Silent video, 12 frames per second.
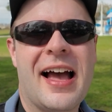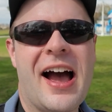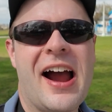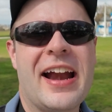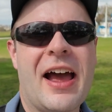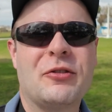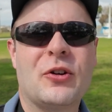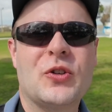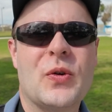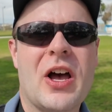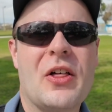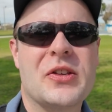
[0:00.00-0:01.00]
All right, after
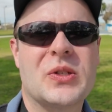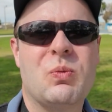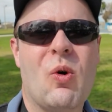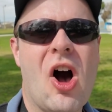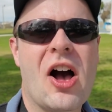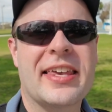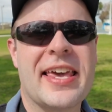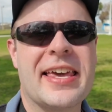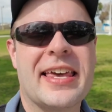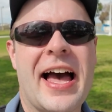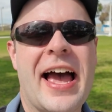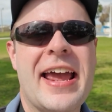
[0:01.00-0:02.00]
doing all this
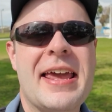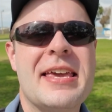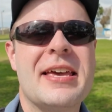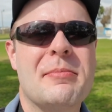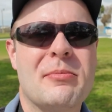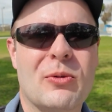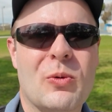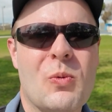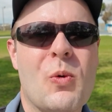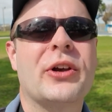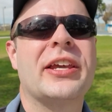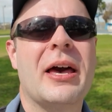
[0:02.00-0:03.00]
walking, I
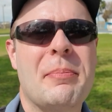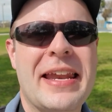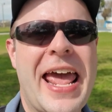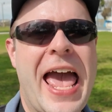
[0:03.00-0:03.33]
am working up an